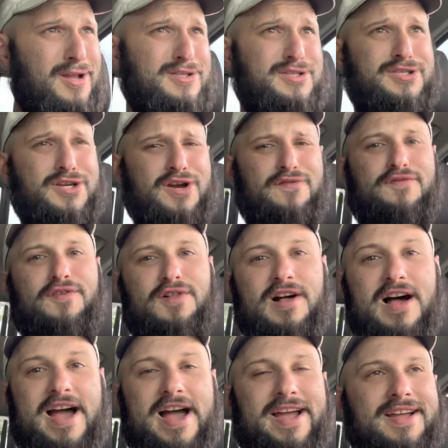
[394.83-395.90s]

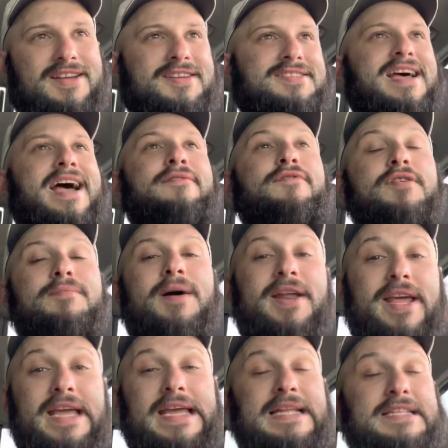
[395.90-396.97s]
Chick-fil-A, because
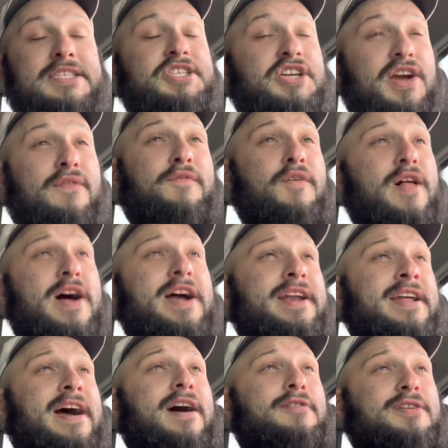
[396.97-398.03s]
everybody eats Chick-fil-A
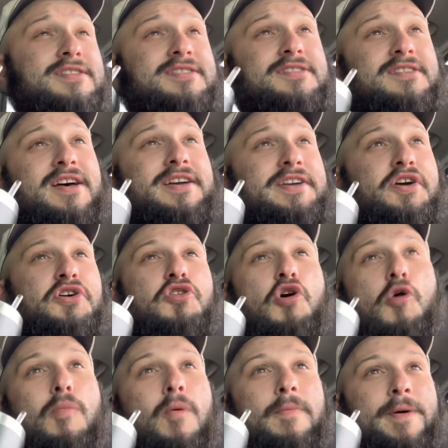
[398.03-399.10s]
now. It's like a
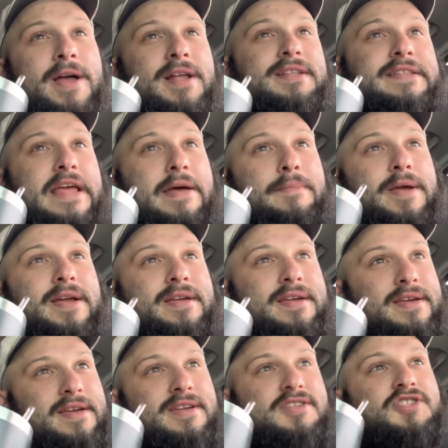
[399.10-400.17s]
global pandemic
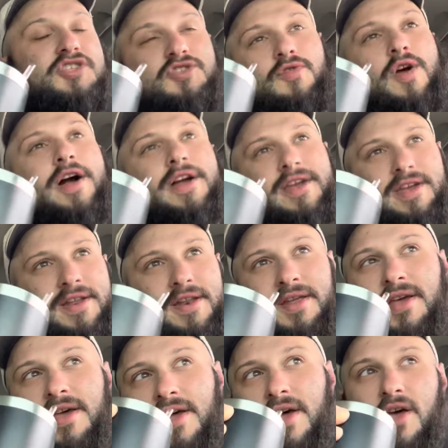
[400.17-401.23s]
has struck, and
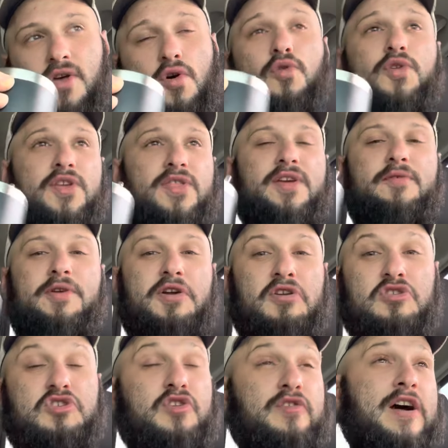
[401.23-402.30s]
the only thing we
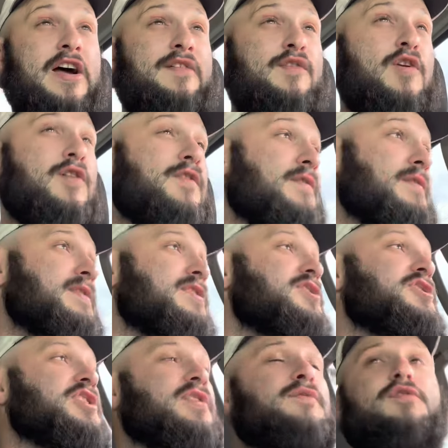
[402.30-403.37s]
can survive off of is
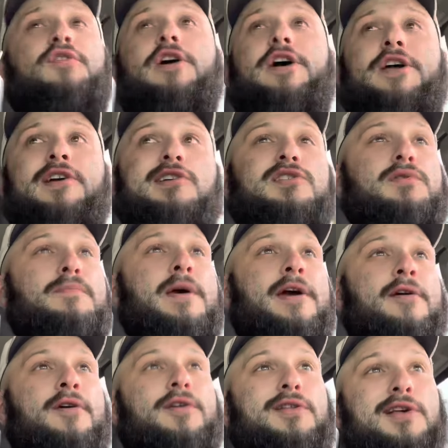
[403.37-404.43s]
Chick-fil-A, because
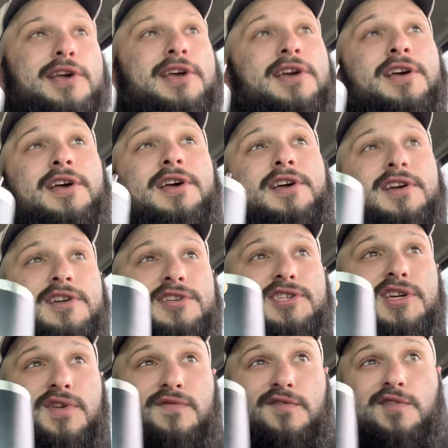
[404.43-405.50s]
apparently
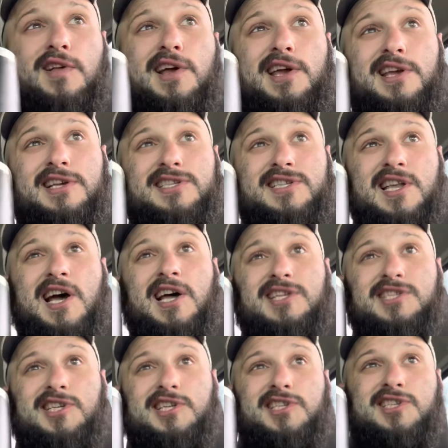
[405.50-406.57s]
Chick-fil-A is not
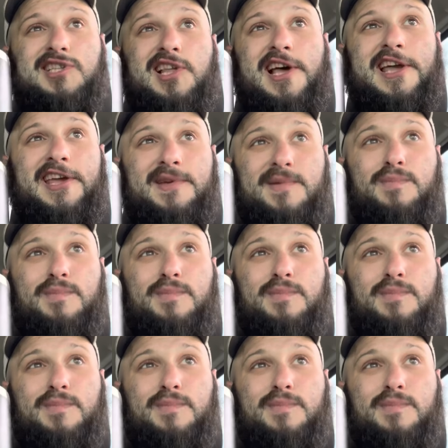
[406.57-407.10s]
just like